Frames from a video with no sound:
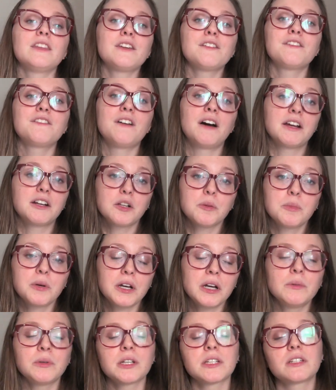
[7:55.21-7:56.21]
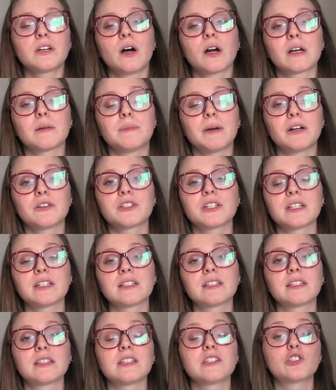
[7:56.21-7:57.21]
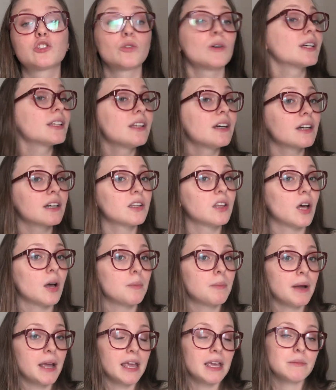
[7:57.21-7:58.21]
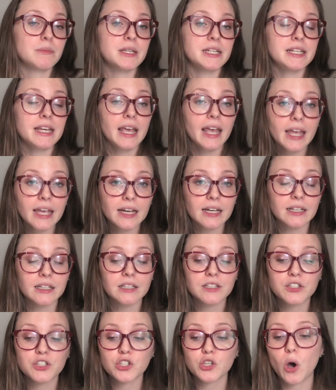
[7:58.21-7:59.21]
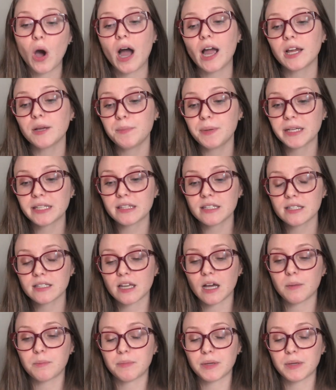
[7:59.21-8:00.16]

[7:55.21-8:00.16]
the final book I want to talk about is The Joy Luck Club by Amy Tan. So I picked this up